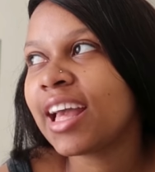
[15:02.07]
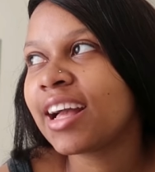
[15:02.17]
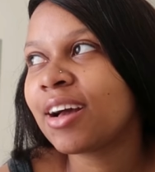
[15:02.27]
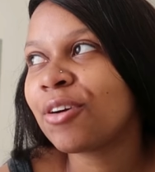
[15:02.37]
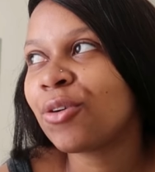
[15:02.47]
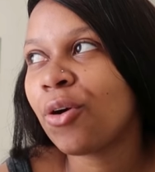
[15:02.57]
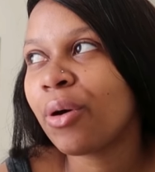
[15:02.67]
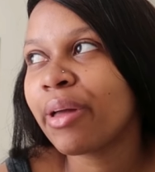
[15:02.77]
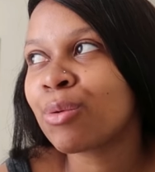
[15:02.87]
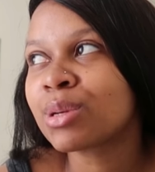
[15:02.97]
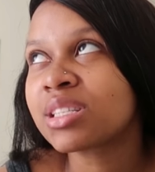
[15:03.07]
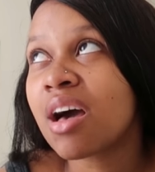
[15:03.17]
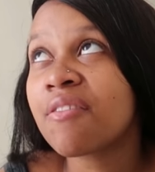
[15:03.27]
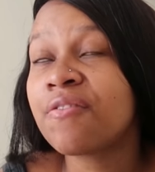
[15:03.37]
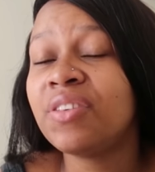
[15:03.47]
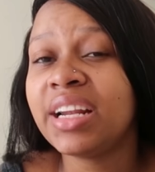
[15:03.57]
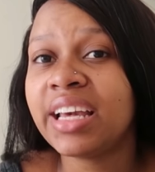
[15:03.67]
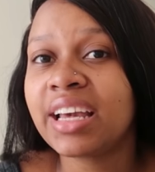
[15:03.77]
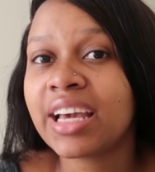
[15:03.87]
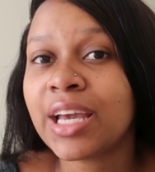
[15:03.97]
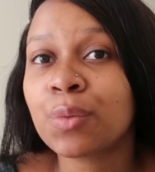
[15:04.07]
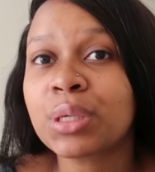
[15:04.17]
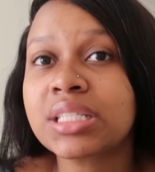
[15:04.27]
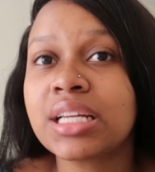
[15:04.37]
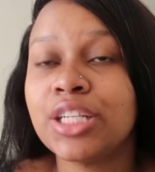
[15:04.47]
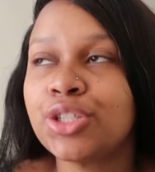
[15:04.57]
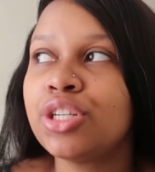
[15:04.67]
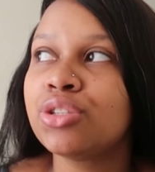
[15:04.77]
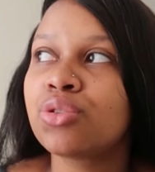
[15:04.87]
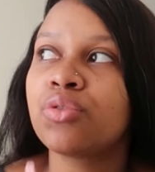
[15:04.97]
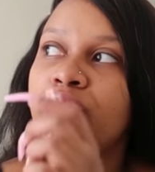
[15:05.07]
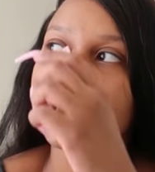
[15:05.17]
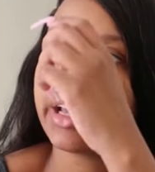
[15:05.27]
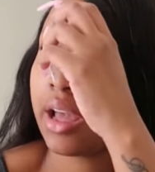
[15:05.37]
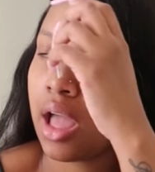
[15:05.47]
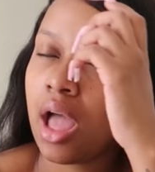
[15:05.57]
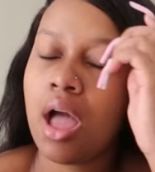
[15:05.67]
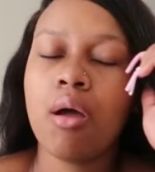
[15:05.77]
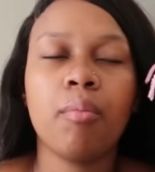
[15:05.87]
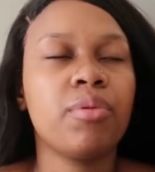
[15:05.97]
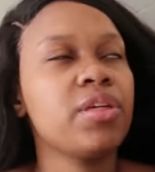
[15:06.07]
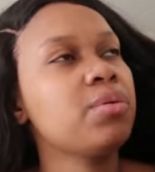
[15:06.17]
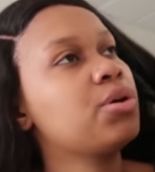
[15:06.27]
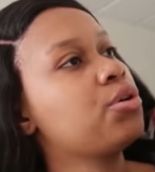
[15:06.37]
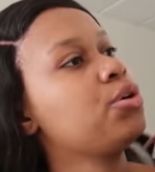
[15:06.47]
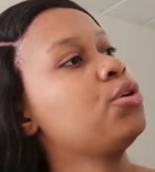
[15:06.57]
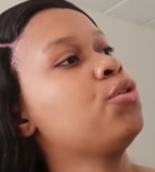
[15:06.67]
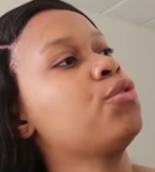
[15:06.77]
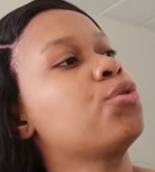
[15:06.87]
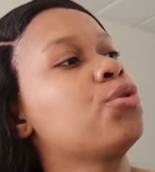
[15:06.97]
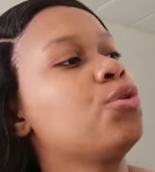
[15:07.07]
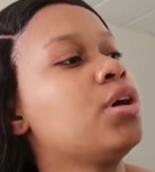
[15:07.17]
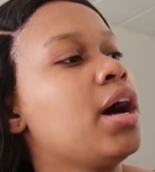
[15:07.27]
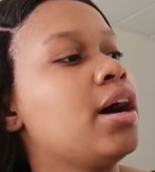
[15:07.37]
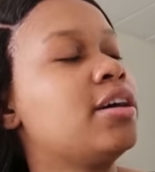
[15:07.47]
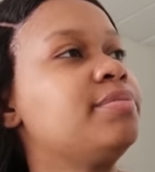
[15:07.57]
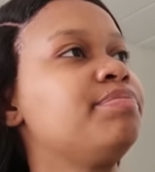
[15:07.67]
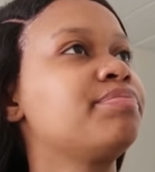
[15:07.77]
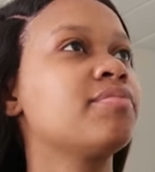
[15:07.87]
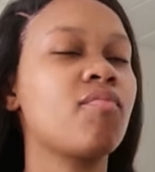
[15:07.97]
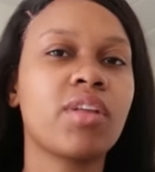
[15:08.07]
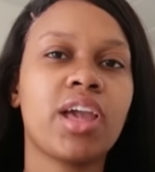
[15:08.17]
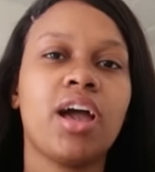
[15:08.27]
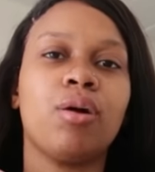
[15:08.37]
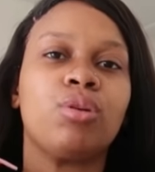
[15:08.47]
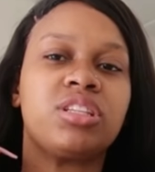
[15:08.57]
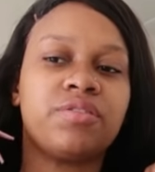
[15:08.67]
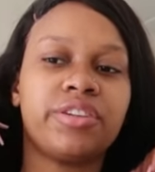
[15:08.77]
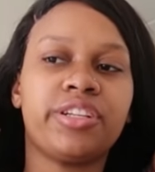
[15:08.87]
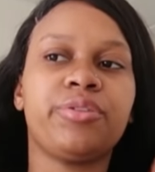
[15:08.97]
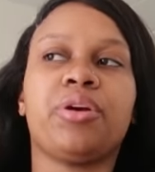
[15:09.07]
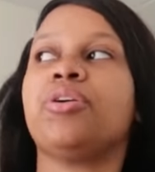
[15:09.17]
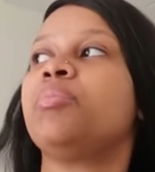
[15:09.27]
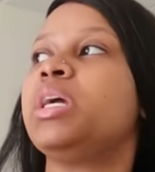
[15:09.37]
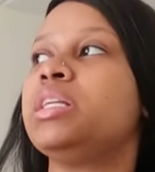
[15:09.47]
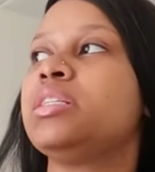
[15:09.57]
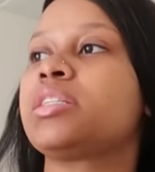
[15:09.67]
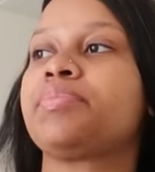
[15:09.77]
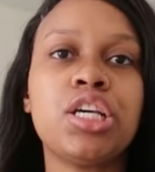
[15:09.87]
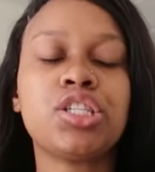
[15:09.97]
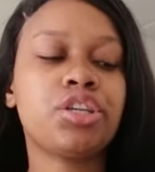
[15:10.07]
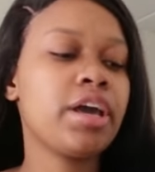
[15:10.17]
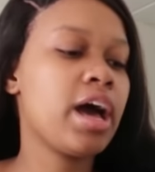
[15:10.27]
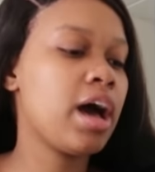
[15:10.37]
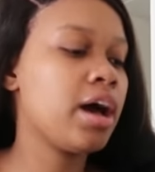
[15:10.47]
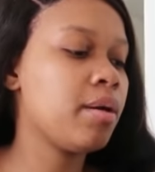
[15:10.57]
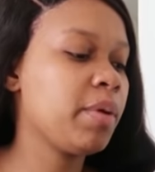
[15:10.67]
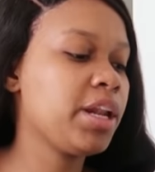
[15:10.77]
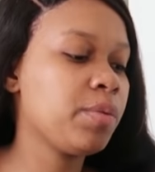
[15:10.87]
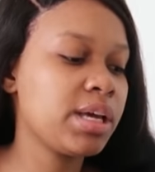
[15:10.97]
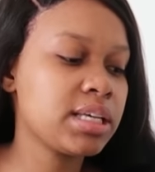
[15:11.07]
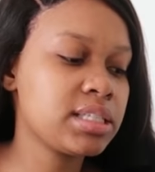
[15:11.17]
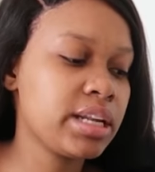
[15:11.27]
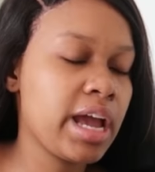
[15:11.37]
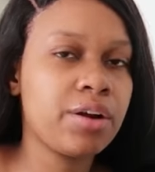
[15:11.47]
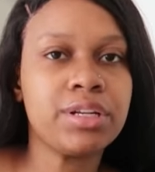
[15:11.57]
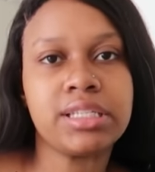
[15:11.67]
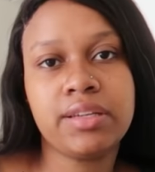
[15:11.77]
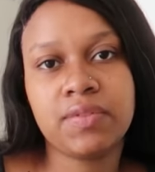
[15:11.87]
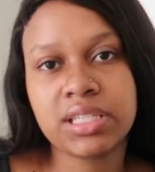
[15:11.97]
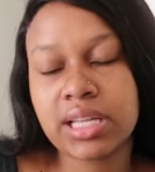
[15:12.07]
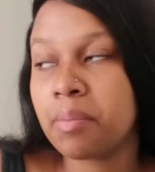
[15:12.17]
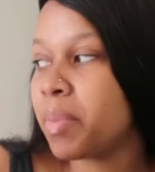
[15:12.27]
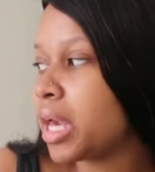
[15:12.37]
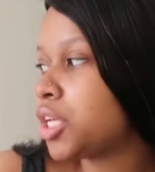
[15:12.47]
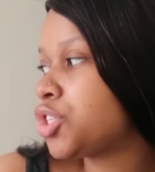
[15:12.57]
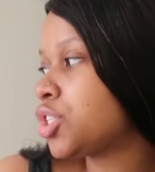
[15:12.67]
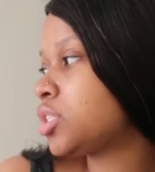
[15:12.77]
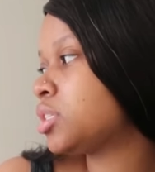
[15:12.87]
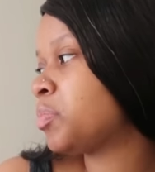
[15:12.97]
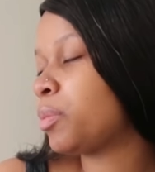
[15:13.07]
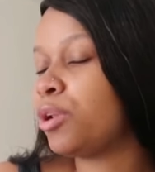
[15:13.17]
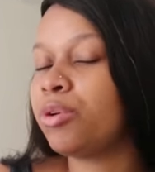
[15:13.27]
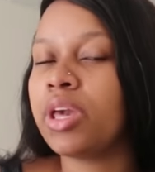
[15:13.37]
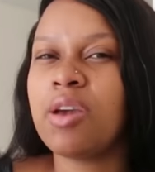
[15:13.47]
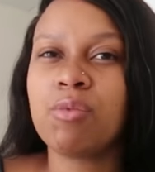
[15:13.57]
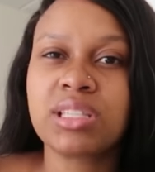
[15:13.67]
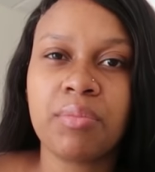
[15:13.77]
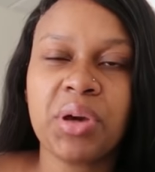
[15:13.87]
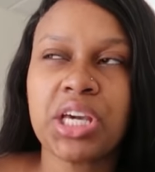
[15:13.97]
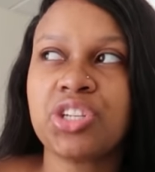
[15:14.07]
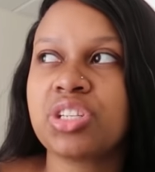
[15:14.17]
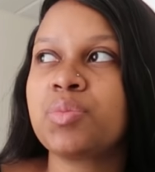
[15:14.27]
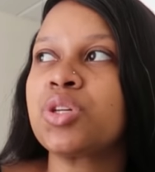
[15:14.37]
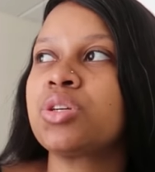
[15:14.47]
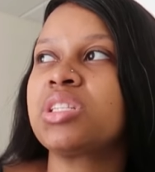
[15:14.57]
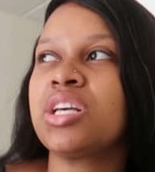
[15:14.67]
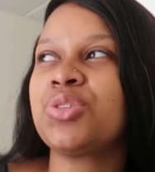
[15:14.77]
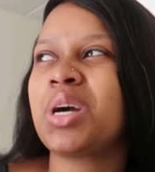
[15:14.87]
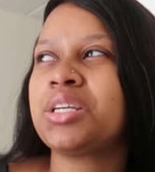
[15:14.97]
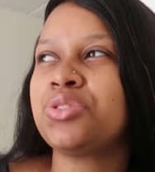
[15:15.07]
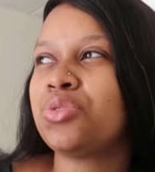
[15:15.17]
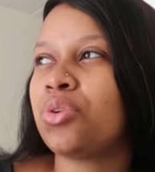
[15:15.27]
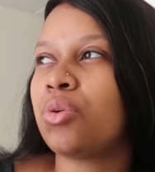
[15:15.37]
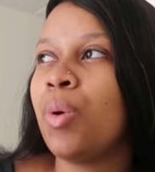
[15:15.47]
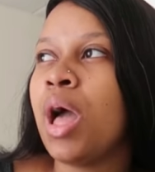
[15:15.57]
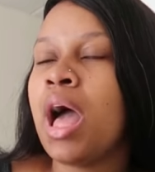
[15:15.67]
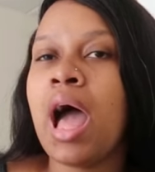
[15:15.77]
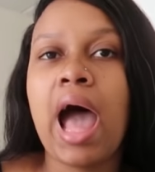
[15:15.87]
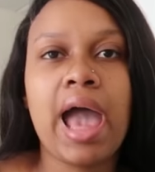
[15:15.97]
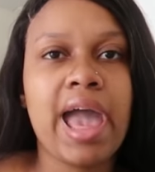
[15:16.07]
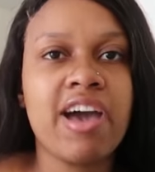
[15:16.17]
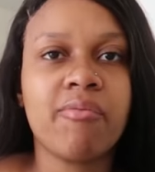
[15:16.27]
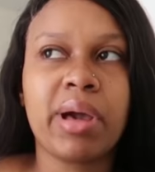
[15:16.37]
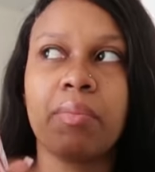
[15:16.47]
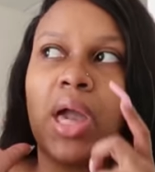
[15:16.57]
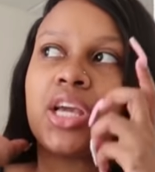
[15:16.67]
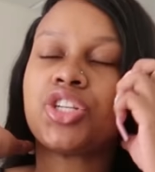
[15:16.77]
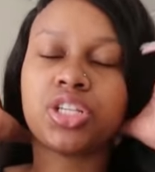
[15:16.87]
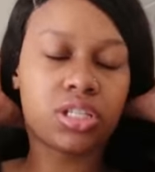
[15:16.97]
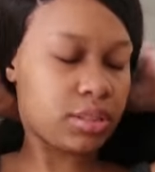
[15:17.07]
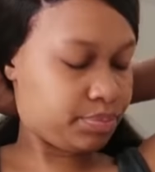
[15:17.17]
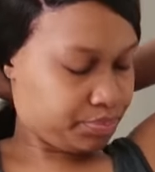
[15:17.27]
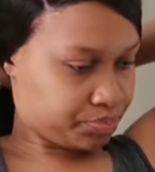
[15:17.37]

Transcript: like yo it was filling it was literally so filling but they were good overall um yeah i would definitely recommend so yeah um anyway yesterday i received some packages babalilo came with some packages because as you guys know i have my packages